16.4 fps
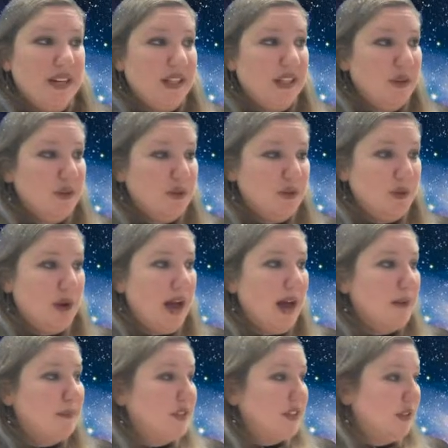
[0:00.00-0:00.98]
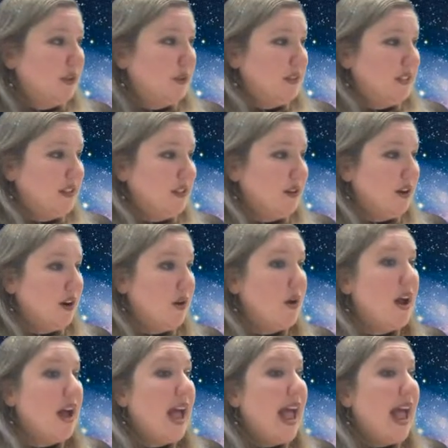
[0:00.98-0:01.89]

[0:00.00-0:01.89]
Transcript: close to absolute zero.